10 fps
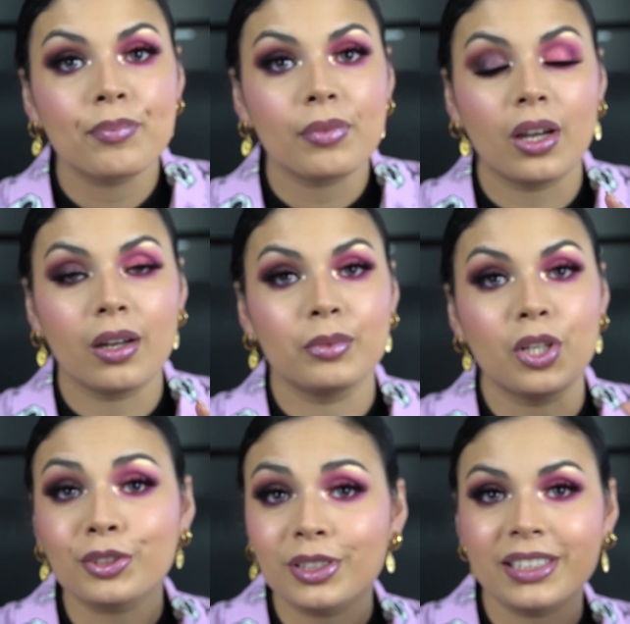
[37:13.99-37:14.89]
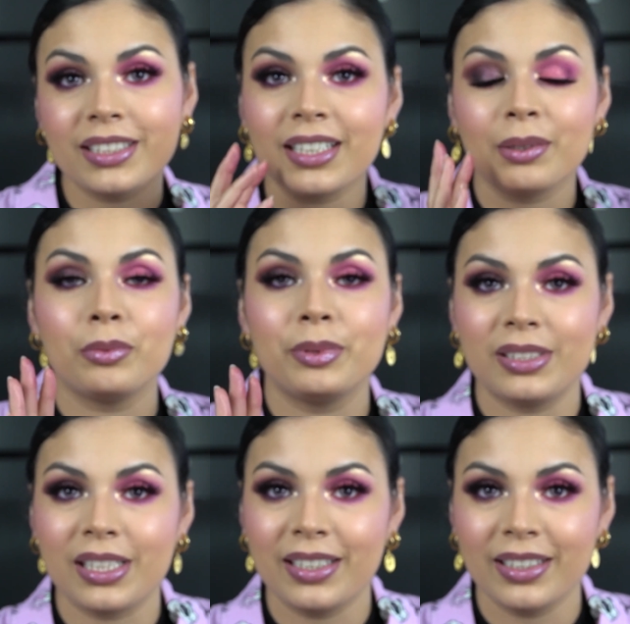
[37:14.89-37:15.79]
Luckily, I will be
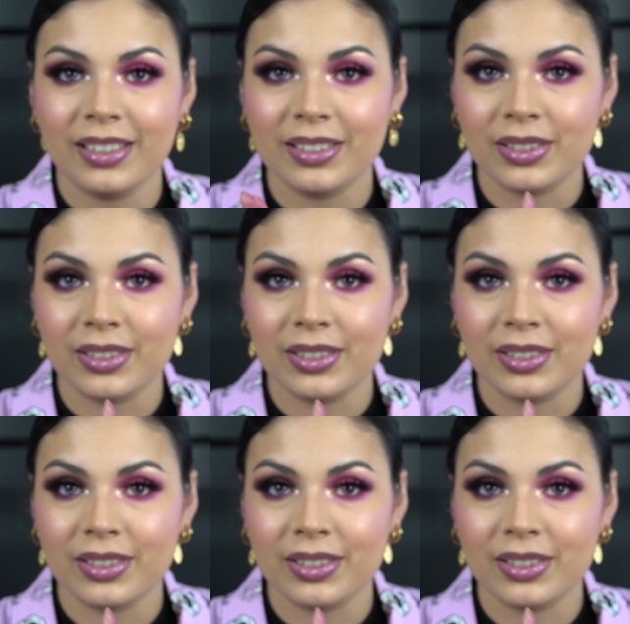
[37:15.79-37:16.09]
sending this